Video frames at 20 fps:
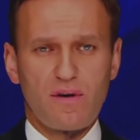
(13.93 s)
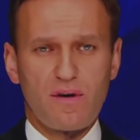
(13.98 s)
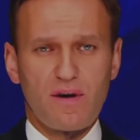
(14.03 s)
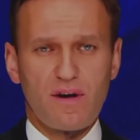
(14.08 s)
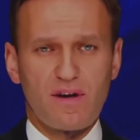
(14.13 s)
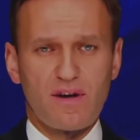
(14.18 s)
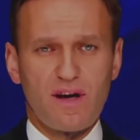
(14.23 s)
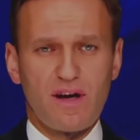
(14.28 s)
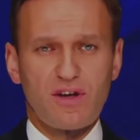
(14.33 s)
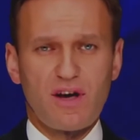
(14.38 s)

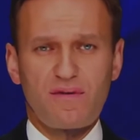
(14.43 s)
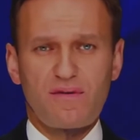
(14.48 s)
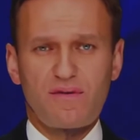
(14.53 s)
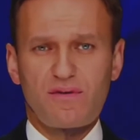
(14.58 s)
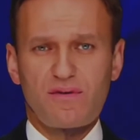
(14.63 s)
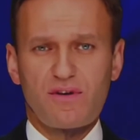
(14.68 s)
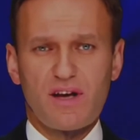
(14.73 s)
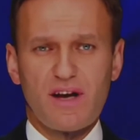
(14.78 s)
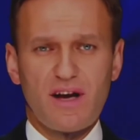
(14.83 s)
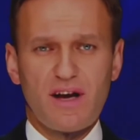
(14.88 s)
And I'll never
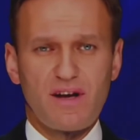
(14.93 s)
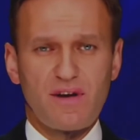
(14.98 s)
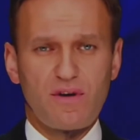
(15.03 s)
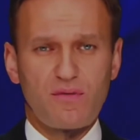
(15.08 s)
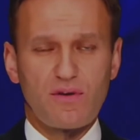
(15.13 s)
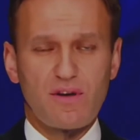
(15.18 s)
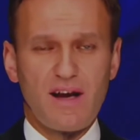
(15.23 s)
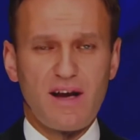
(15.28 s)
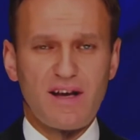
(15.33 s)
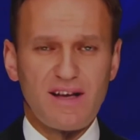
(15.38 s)
forget it.
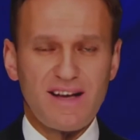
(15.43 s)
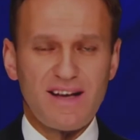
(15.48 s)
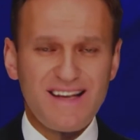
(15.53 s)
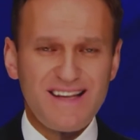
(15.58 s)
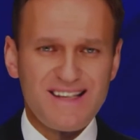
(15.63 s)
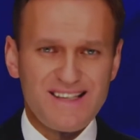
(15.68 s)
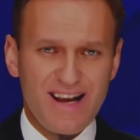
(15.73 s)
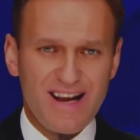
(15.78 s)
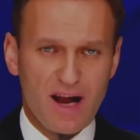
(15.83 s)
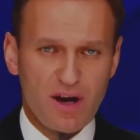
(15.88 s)
When I
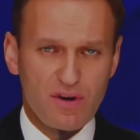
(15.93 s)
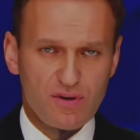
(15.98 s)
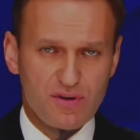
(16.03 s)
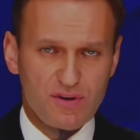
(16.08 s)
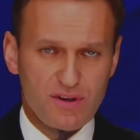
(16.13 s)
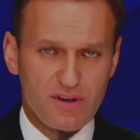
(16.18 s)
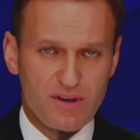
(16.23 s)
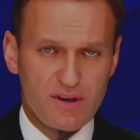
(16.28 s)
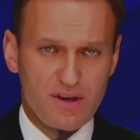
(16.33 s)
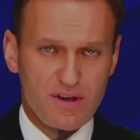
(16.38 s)
leaned down
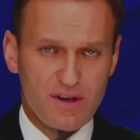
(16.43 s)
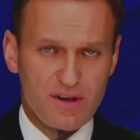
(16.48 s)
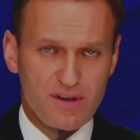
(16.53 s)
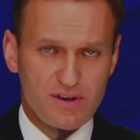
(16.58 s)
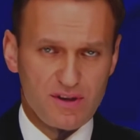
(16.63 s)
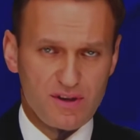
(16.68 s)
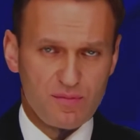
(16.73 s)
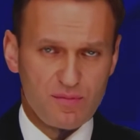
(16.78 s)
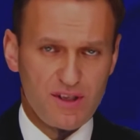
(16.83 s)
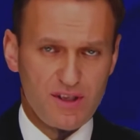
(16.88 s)

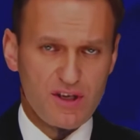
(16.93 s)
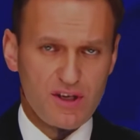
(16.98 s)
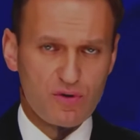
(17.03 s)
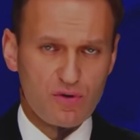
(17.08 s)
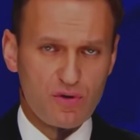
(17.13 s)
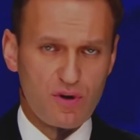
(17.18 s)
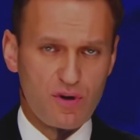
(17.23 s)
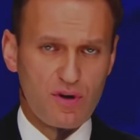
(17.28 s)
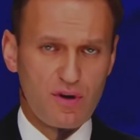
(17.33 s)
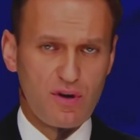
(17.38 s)
to speak to
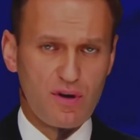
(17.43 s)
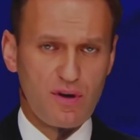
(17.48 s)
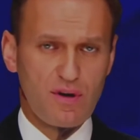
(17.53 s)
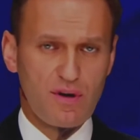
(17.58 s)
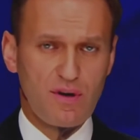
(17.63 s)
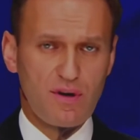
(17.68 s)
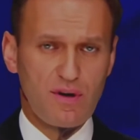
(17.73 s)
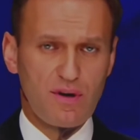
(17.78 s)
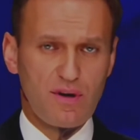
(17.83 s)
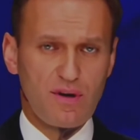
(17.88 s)
her,
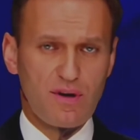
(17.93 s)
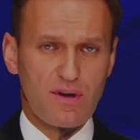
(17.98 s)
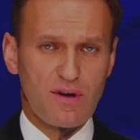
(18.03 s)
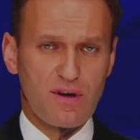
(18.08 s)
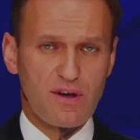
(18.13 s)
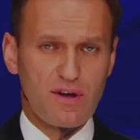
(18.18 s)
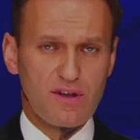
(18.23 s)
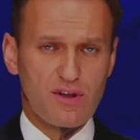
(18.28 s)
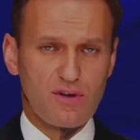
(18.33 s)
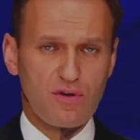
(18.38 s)

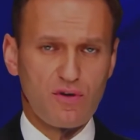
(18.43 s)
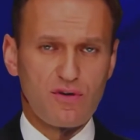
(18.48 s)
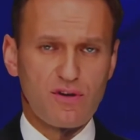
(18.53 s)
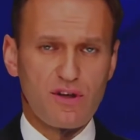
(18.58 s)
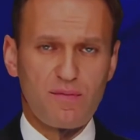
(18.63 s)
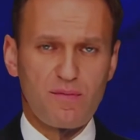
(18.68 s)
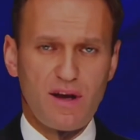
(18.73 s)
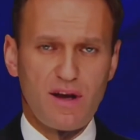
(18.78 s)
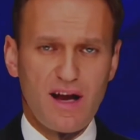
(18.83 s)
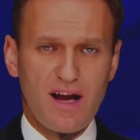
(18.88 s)
she looked
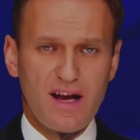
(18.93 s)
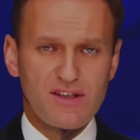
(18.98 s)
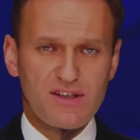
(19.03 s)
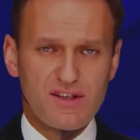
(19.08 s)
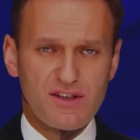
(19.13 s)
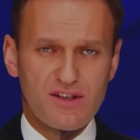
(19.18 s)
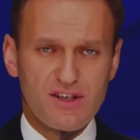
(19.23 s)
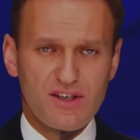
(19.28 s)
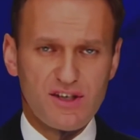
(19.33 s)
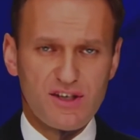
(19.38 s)
in my eyes
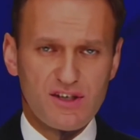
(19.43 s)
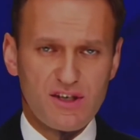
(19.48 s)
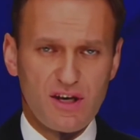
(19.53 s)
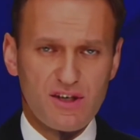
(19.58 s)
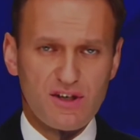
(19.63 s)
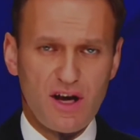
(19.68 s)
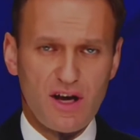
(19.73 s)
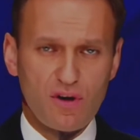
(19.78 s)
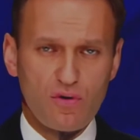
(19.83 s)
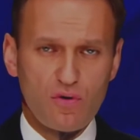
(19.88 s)
and she said,
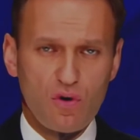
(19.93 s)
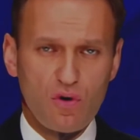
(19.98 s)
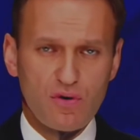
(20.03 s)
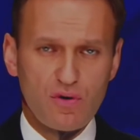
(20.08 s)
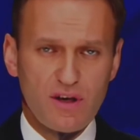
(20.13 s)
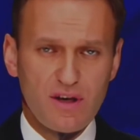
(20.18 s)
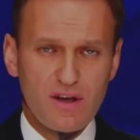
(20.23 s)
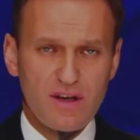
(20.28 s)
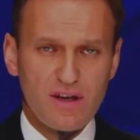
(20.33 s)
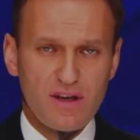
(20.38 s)
and I quote,
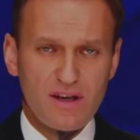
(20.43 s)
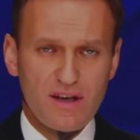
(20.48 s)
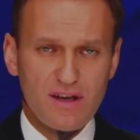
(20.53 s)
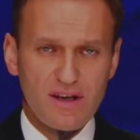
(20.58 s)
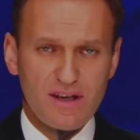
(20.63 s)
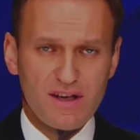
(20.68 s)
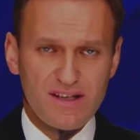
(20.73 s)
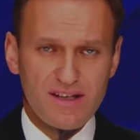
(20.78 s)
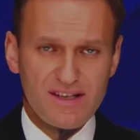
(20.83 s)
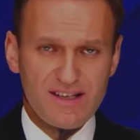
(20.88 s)

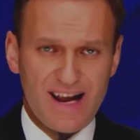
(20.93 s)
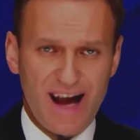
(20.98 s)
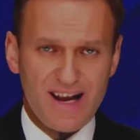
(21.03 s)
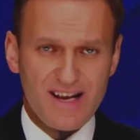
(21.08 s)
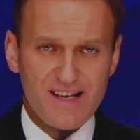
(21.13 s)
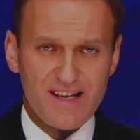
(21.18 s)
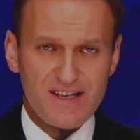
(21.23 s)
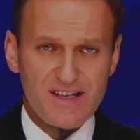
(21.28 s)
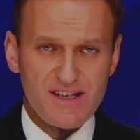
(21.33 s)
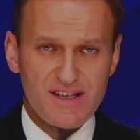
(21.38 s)

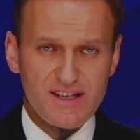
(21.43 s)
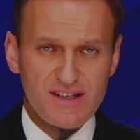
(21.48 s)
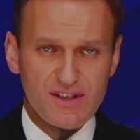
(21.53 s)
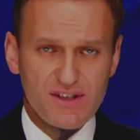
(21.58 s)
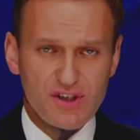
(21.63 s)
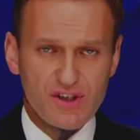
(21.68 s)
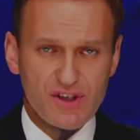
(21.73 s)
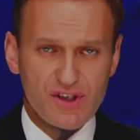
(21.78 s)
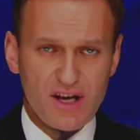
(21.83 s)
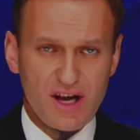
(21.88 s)
"Daddy
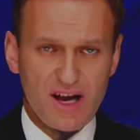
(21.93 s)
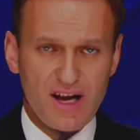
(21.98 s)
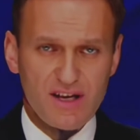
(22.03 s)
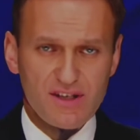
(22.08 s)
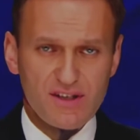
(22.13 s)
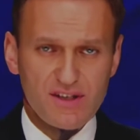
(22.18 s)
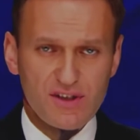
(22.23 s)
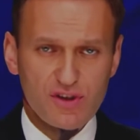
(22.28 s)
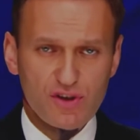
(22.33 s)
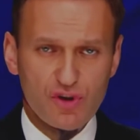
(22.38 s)

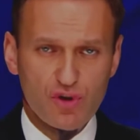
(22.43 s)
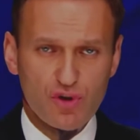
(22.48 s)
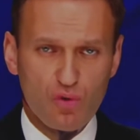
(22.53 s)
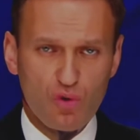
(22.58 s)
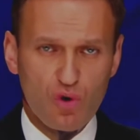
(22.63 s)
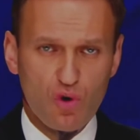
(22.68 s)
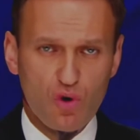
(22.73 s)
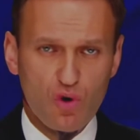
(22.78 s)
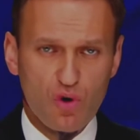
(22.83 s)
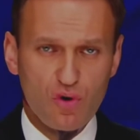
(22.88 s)
changed the
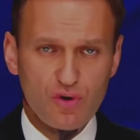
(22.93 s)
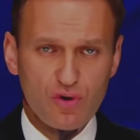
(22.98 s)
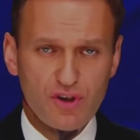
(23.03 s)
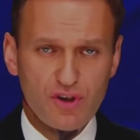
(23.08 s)
world.